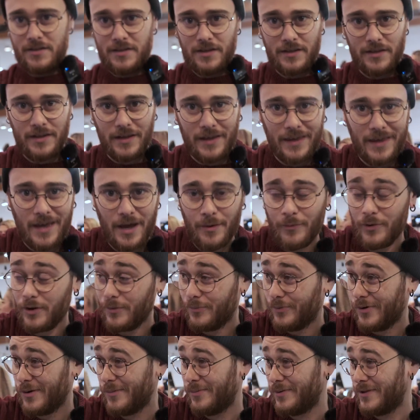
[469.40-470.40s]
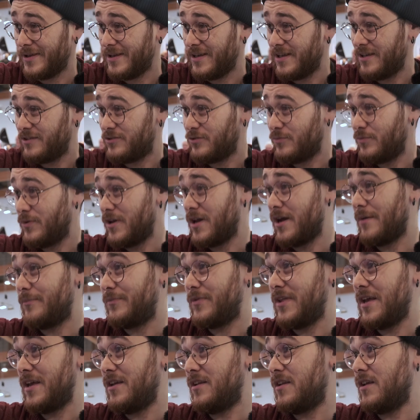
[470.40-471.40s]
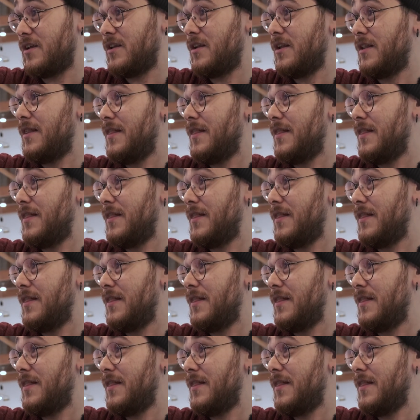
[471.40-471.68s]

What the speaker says: in the camera probably need to be updated,